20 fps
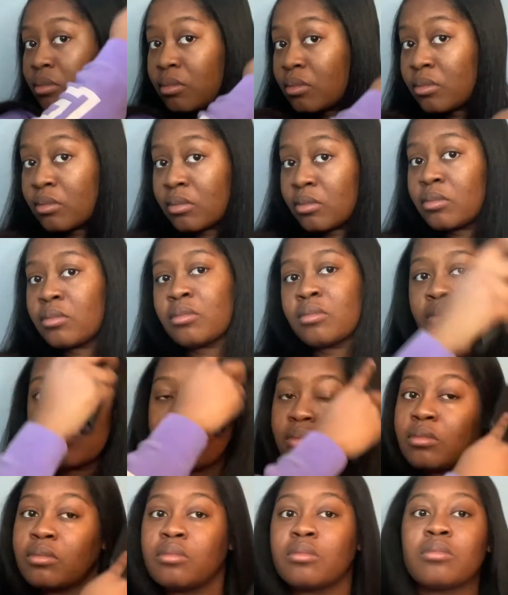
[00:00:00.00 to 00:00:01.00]
to do it
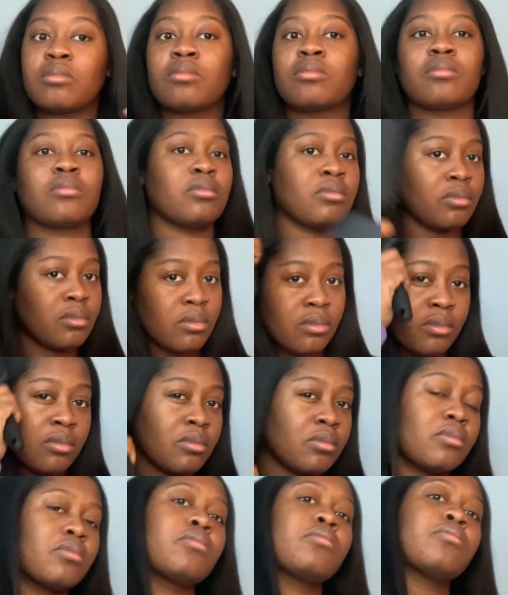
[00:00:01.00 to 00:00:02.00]
and keep on
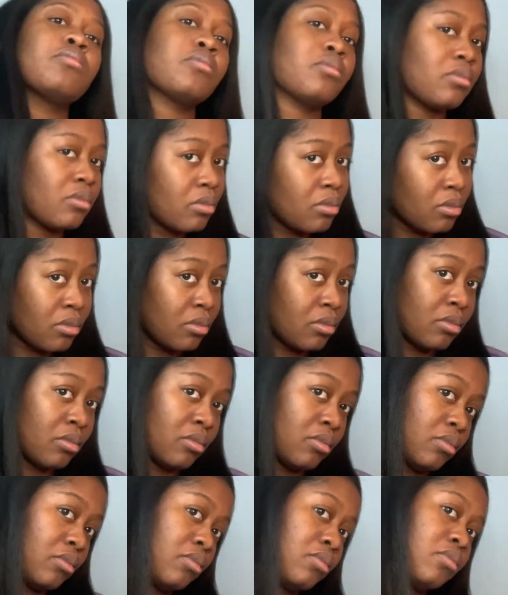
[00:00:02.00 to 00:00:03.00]
doing it and
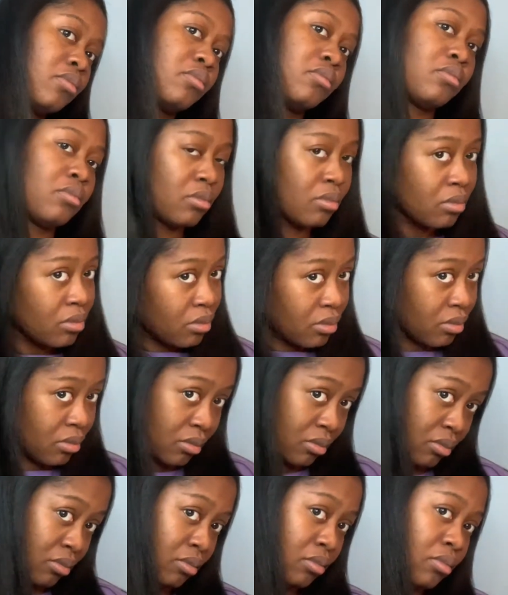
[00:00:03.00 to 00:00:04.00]
trying and
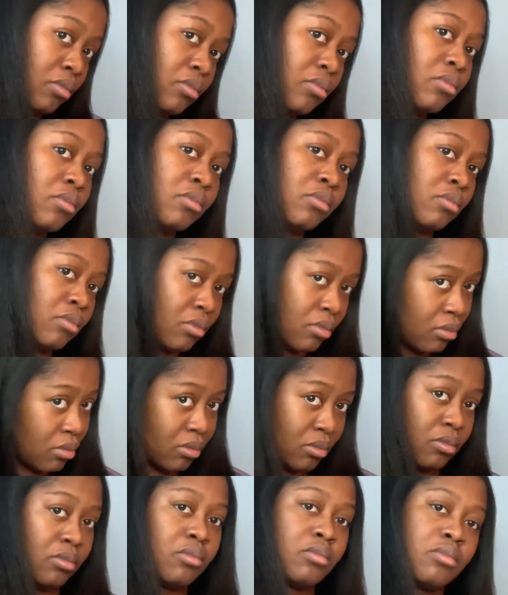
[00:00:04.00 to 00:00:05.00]
perfecting it.
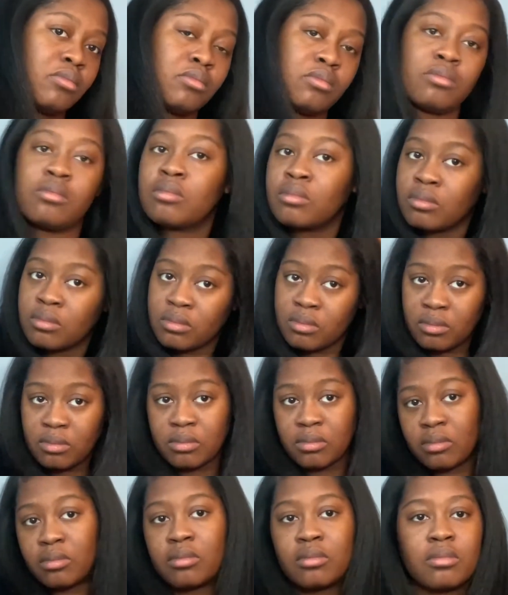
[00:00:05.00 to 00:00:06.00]
I
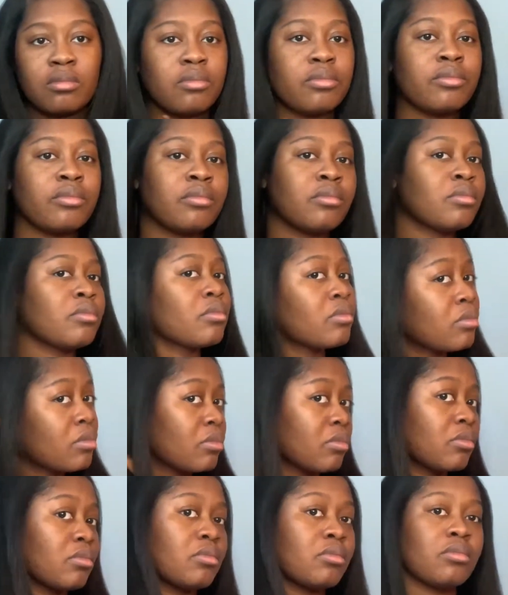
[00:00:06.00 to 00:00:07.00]
remember I used to
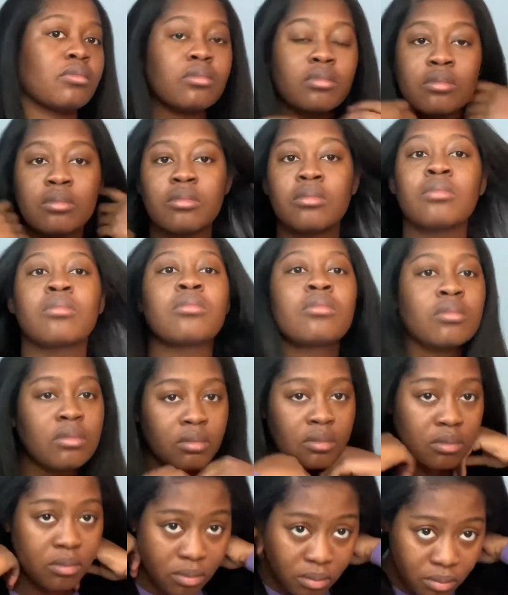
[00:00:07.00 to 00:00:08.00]
struggle when I had a
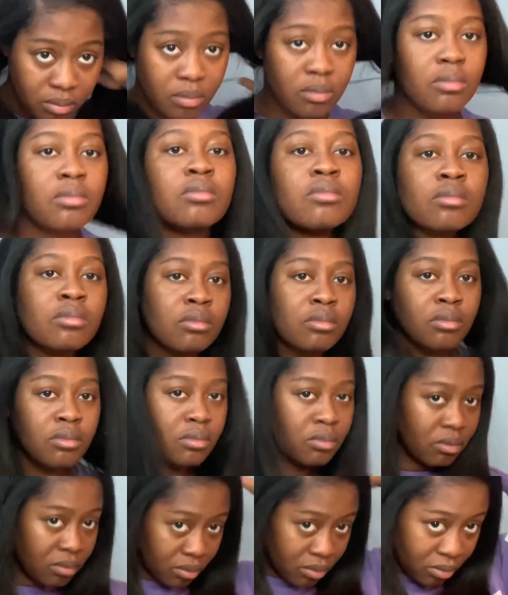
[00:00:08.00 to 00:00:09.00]
perm, but now,
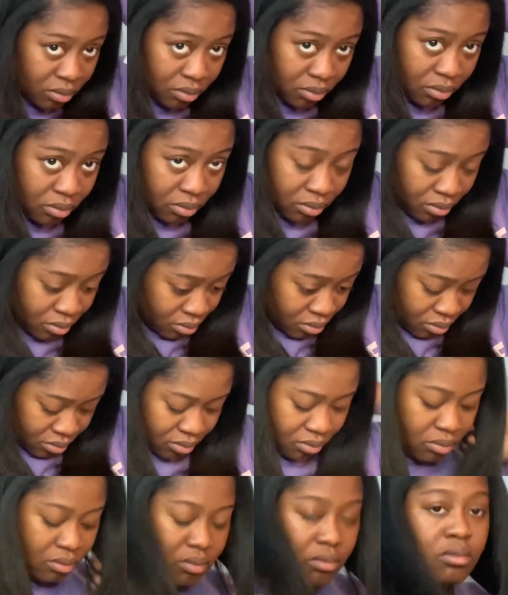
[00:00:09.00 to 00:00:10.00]

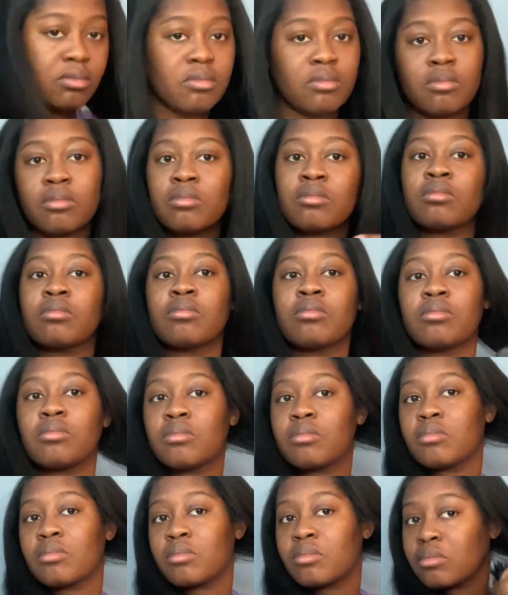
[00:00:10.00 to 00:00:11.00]
I mean, it's like
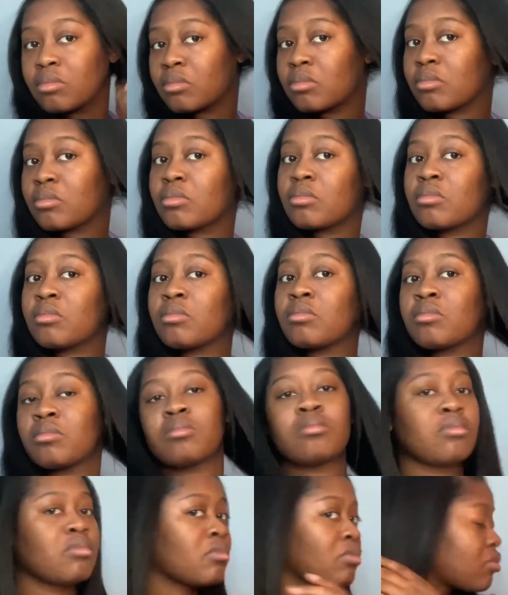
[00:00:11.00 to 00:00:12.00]
riding a bike. Once when you